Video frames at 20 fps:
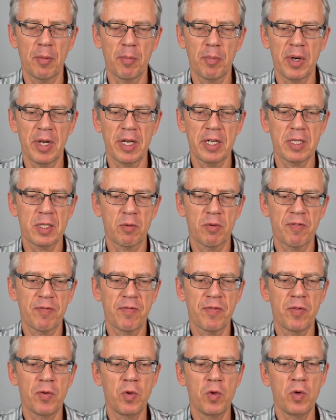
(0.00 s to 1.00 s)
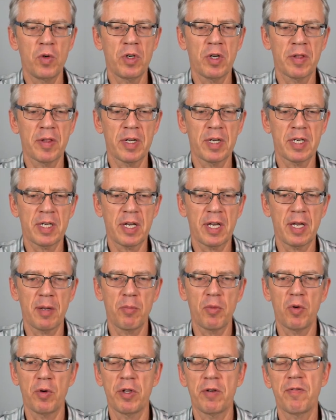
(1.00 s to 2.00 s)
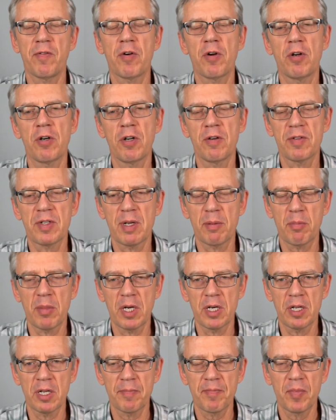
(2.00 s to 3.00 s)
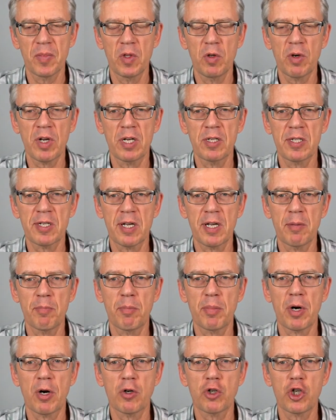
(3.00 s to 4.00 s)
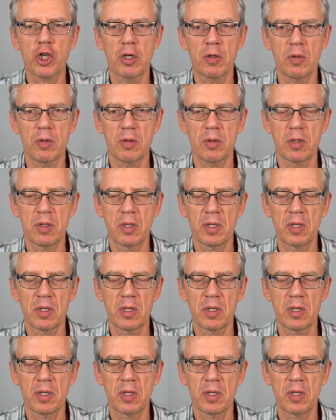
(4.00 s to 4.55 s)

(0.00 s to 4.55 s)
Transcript: plates with food on the table in front of somebody. You can say proszę.